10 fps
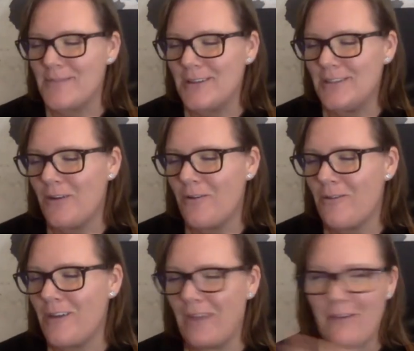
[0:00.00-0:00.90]

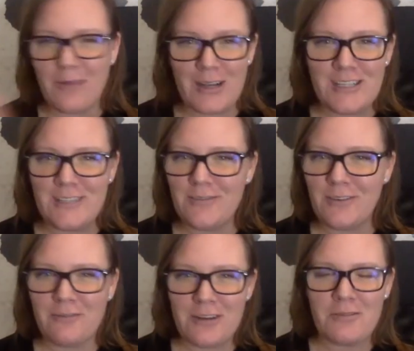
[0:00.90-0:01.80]
So if you have questions,
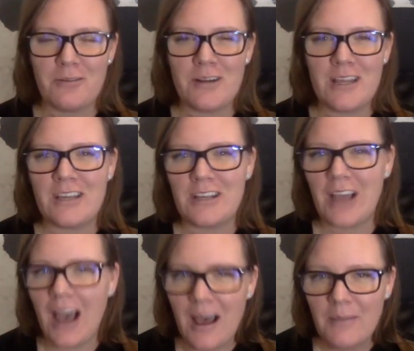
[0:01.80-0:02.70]
feel free to throw it in the
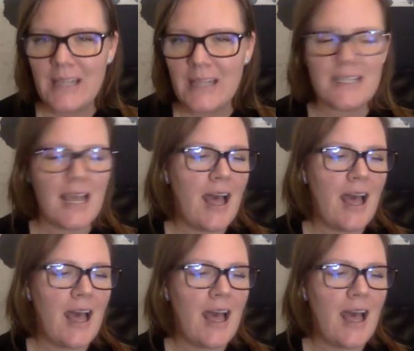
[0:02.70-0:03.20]
comments.